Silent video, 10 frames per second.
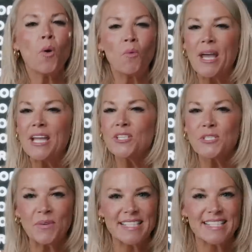We
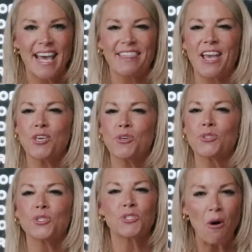just want to say thank you
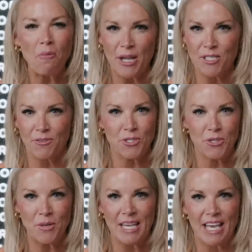so much for
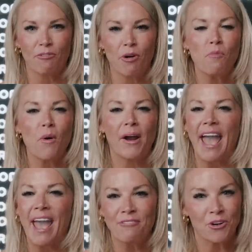tuning in from
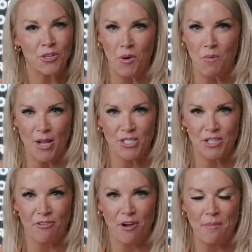wherever you are
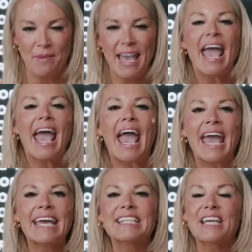watching from.
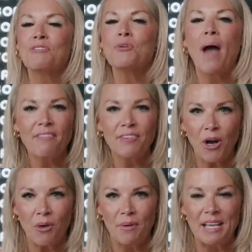And if you haven't
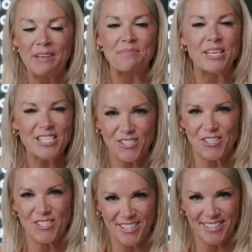already, be
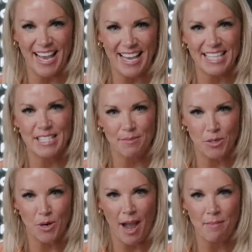sure to like and
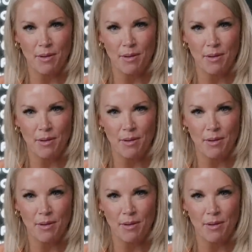subscribe.